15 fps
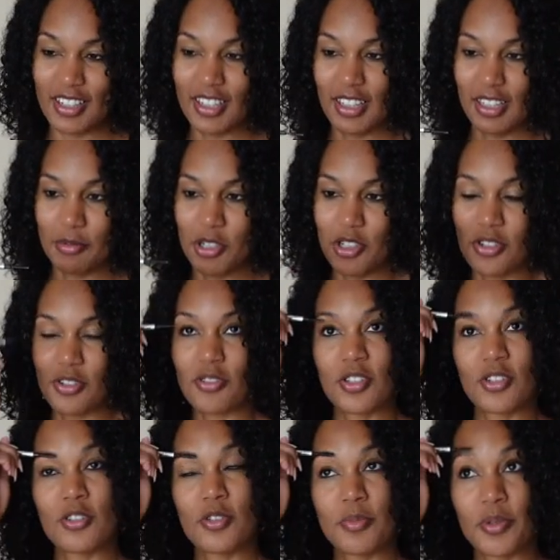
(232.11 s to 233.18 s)
Okay, let me just do
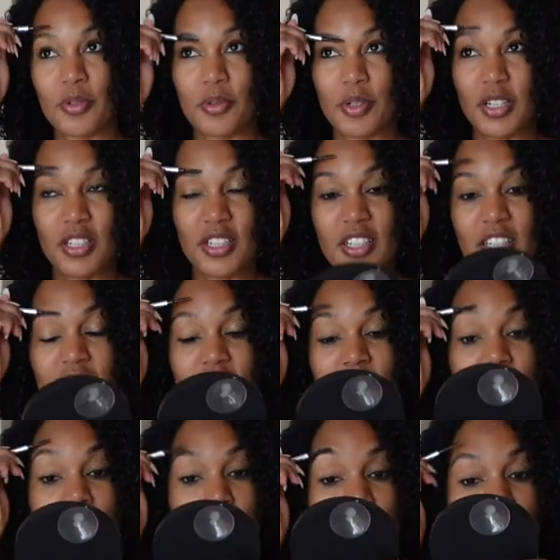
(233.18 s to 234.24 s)
this super
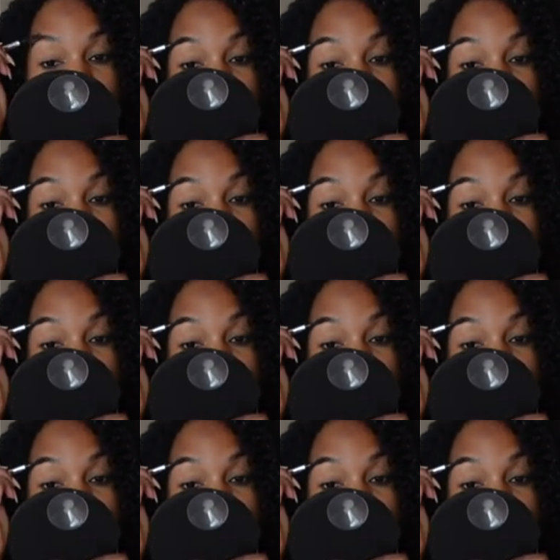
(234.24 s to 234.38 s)
quickly.